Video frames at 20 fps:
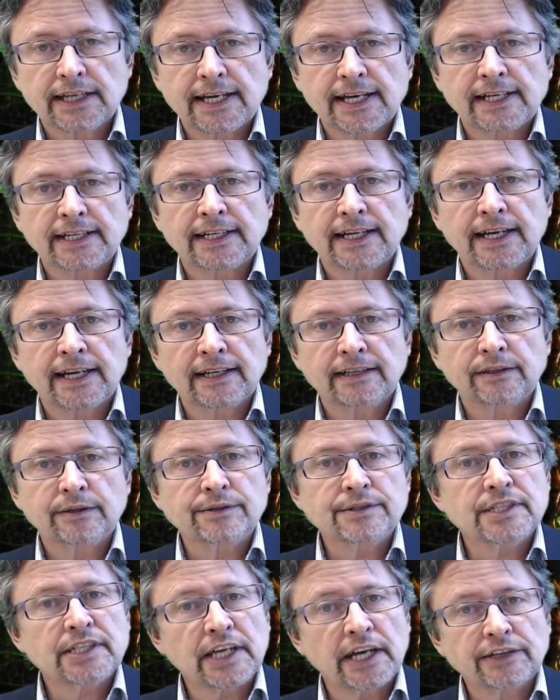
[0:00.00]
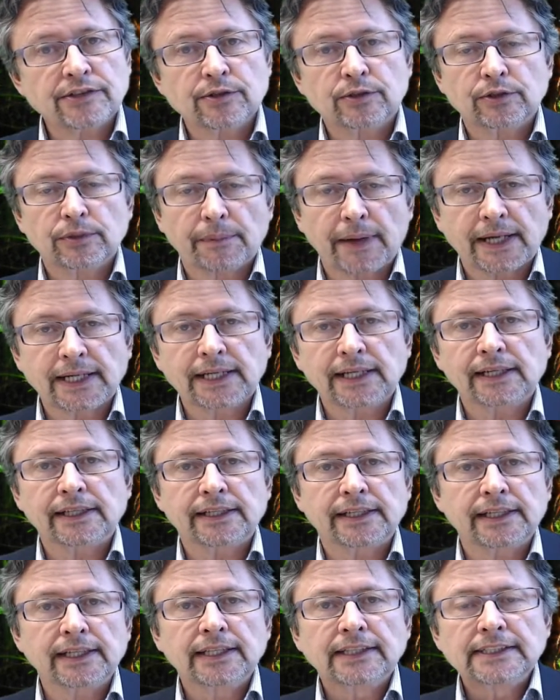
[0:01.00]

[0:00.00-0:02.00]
and then the sketch automatically